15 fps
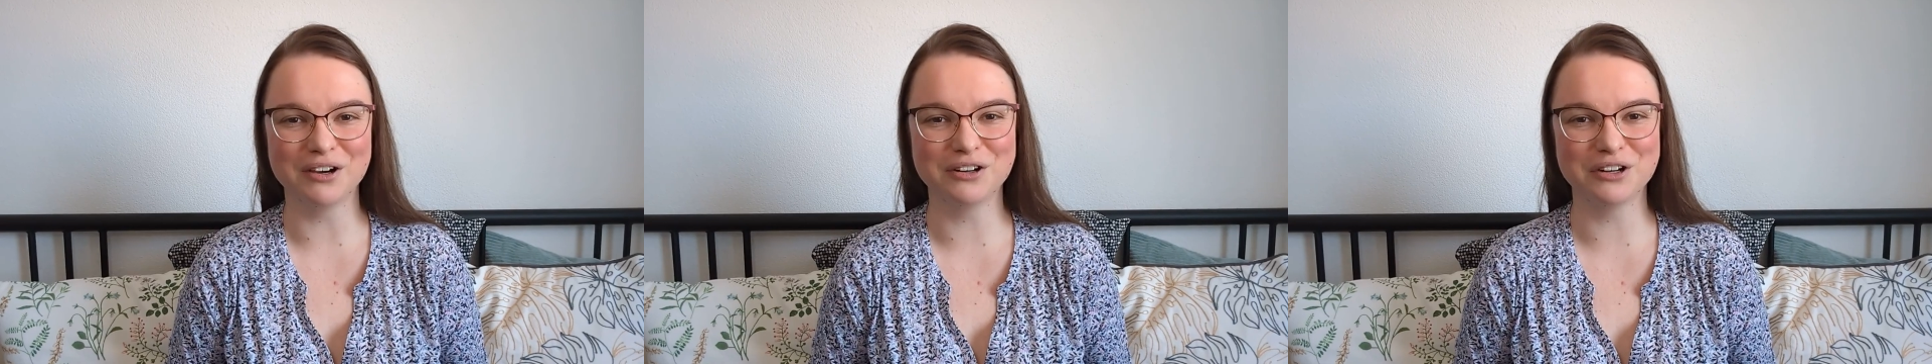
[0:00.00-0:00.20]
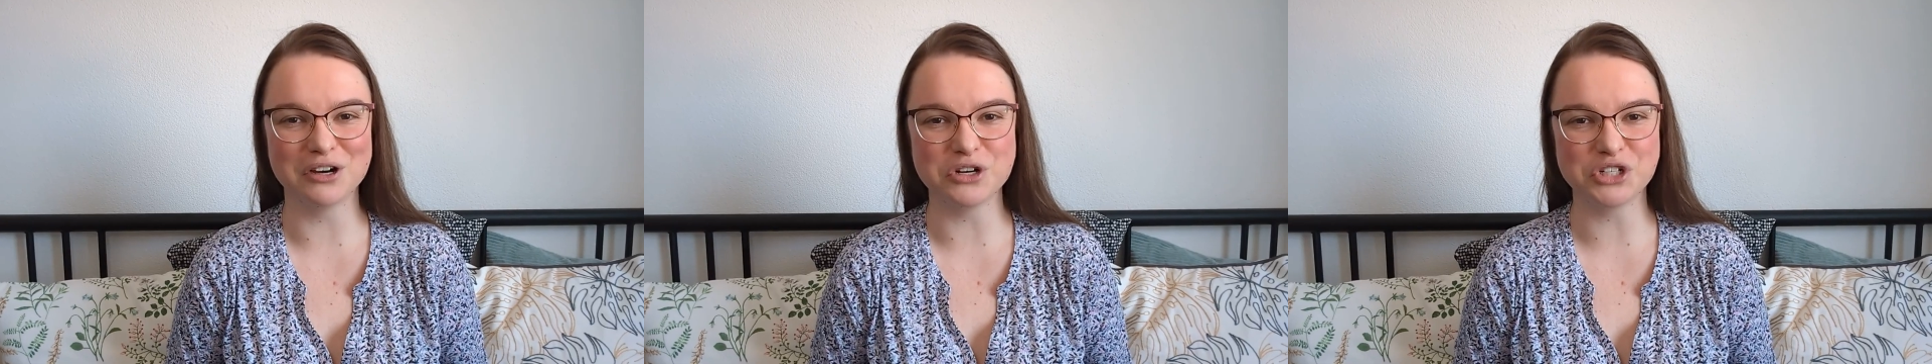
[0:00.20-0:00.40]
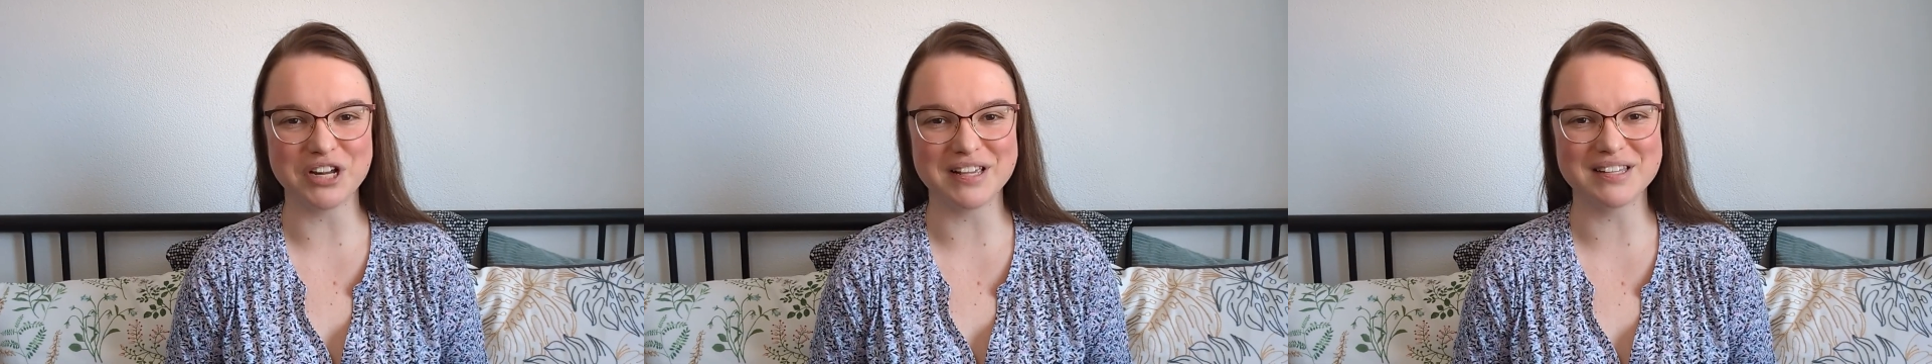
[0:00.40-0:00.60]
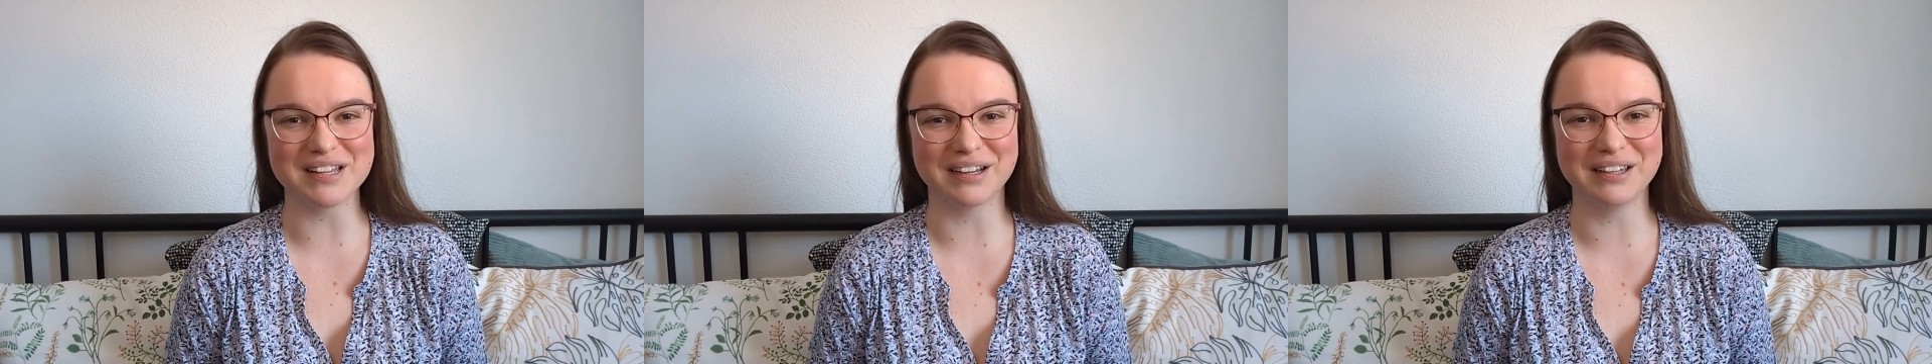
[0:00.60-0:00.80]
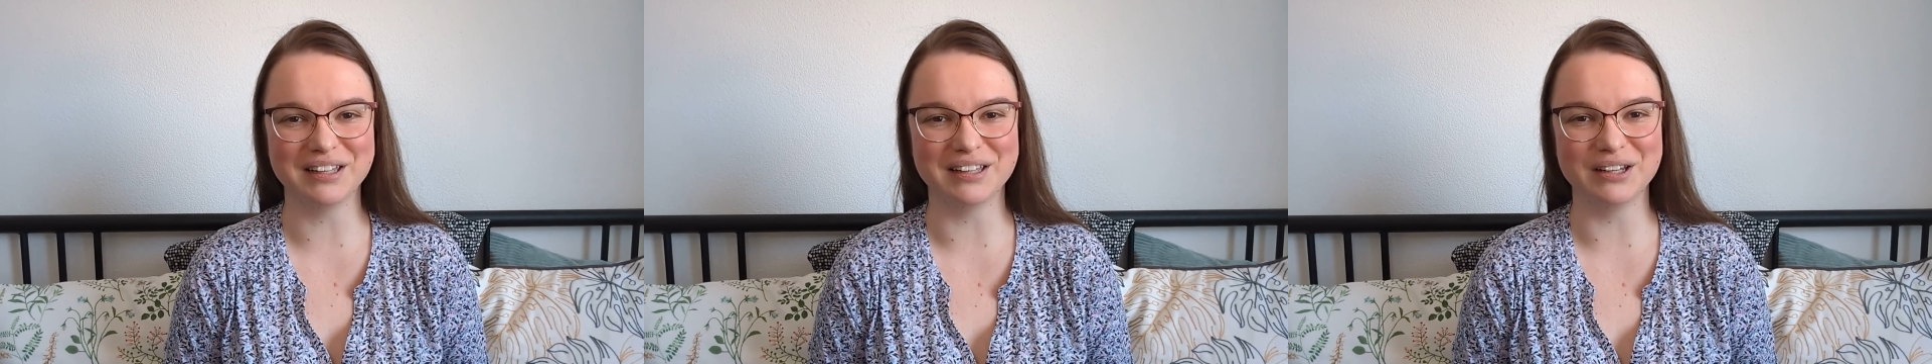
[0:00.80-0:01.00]
a crochet
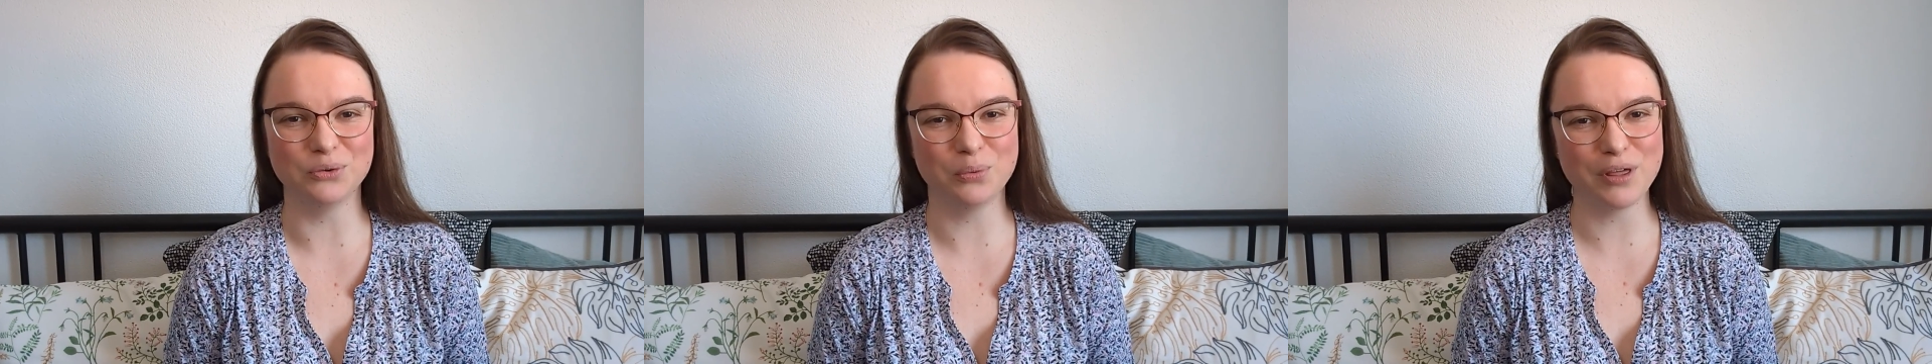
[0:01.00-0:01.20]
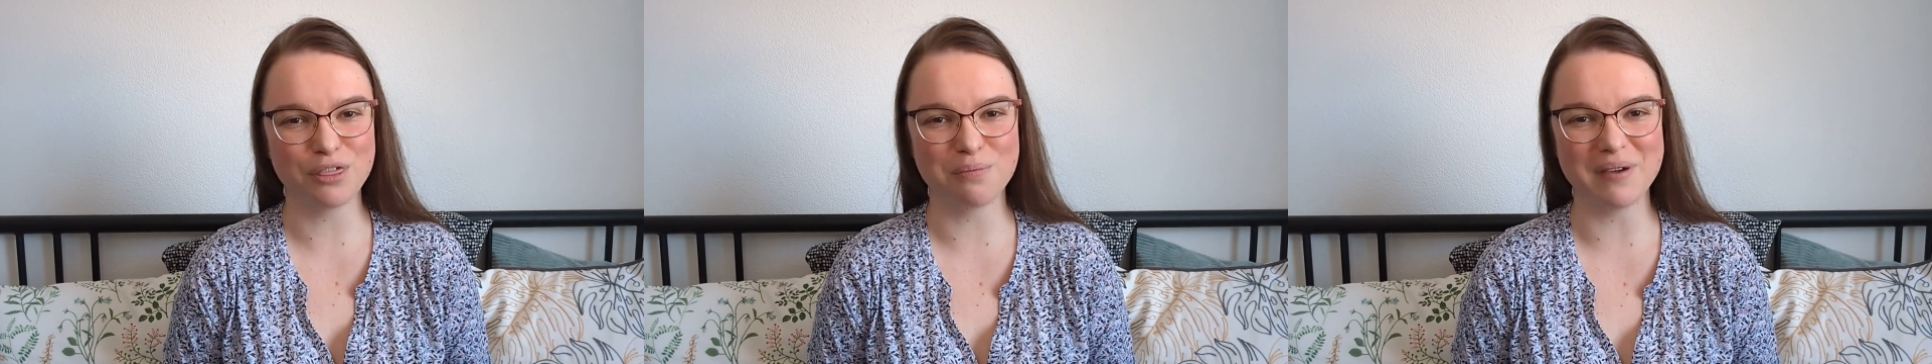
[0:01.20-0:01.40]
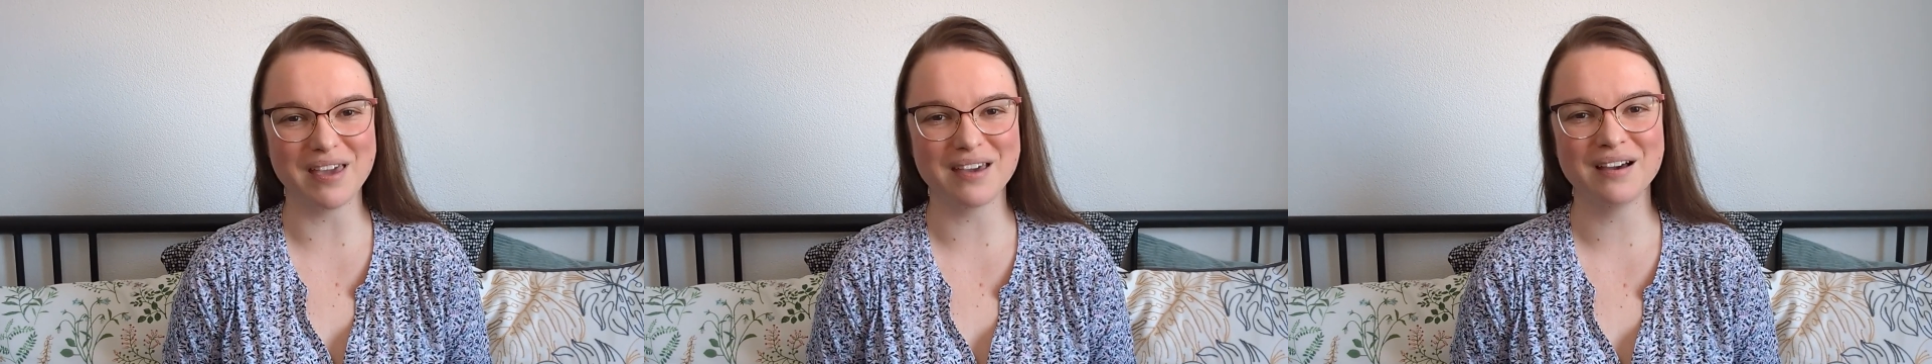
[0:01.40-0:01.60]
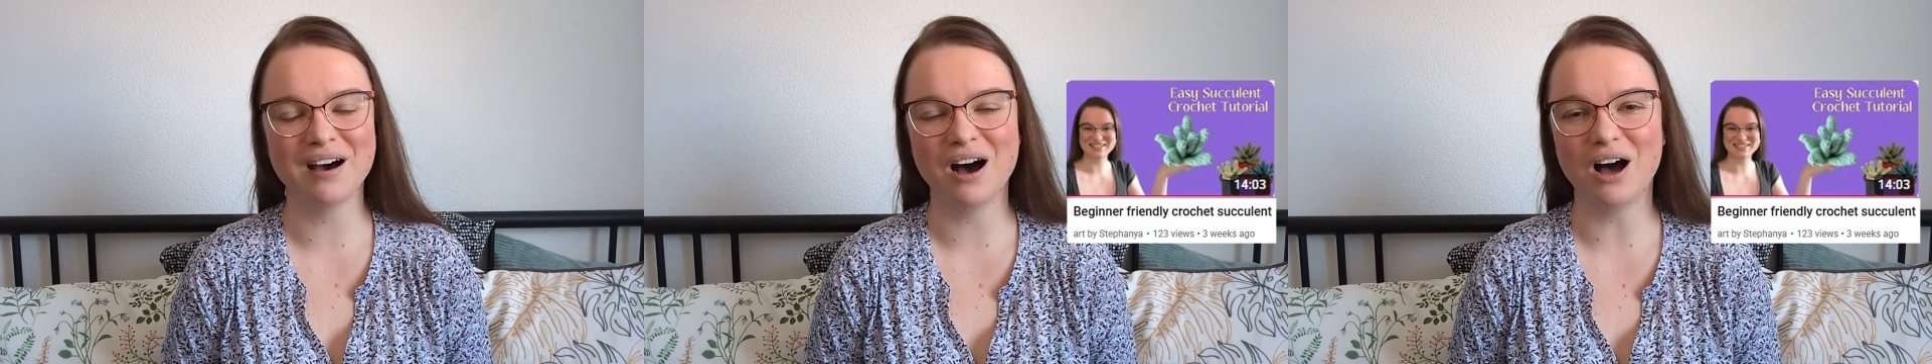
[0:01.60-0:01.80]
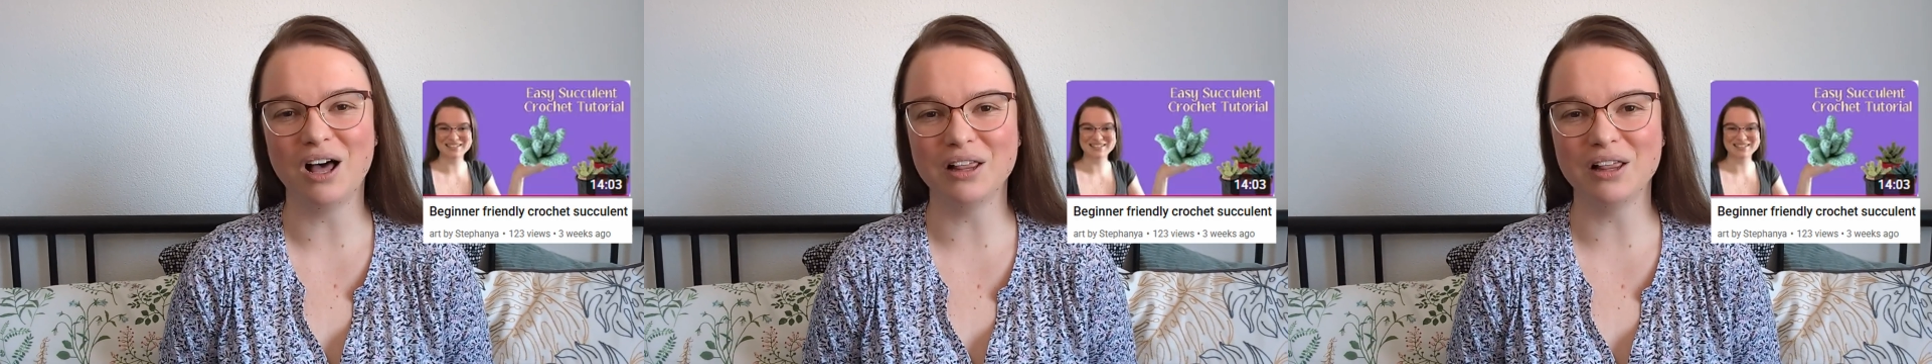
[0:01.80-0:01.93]
succulent with me,